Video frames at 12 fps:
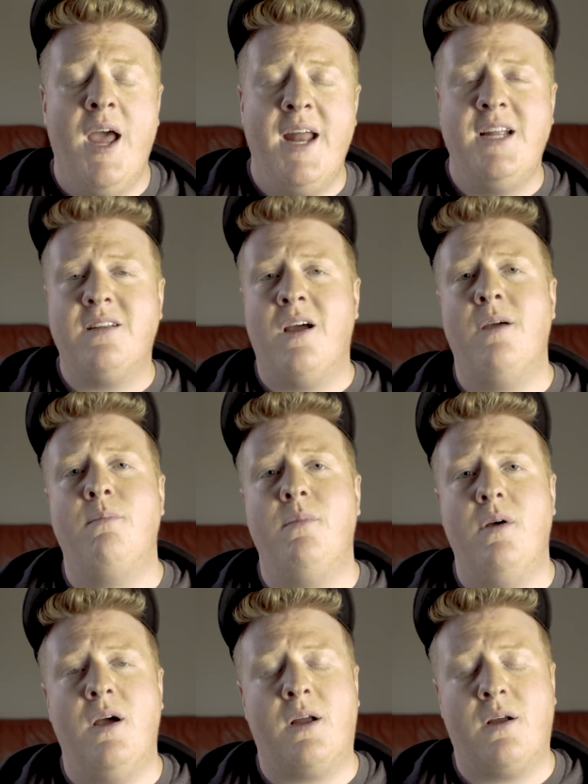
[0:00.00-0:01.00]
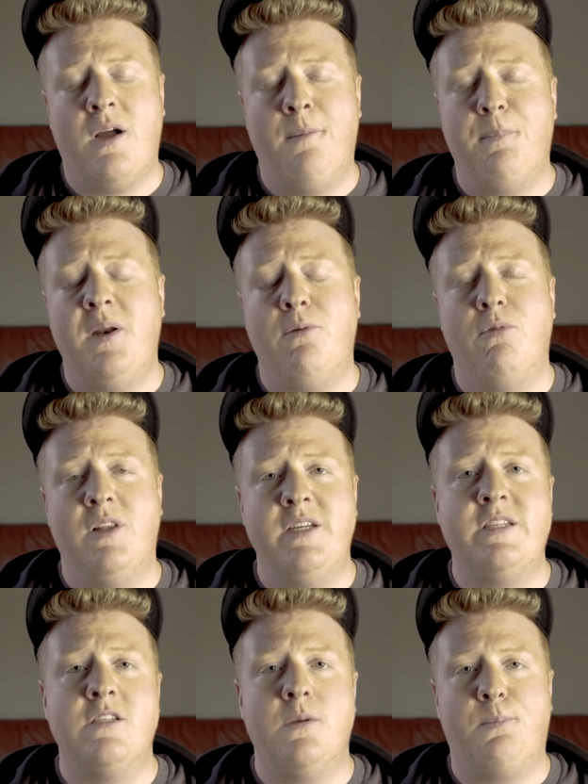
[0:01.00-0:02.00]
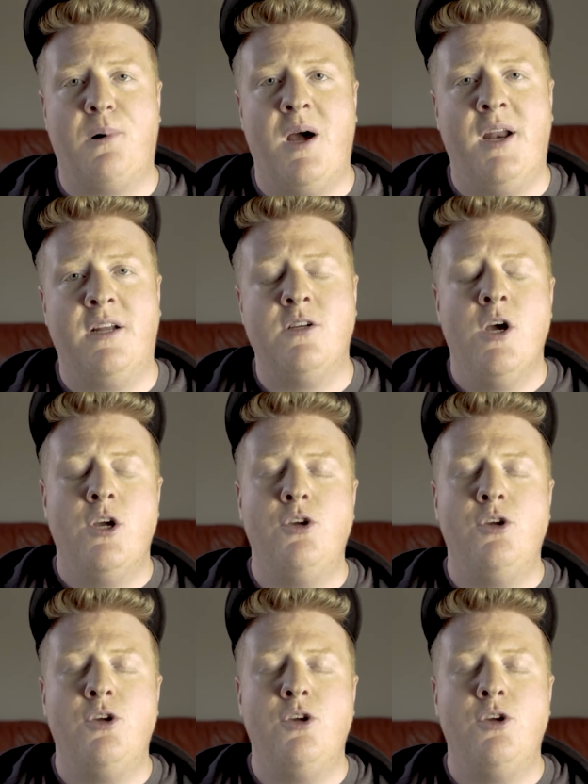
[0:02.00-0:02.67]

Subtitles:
Anytime a company releases a product,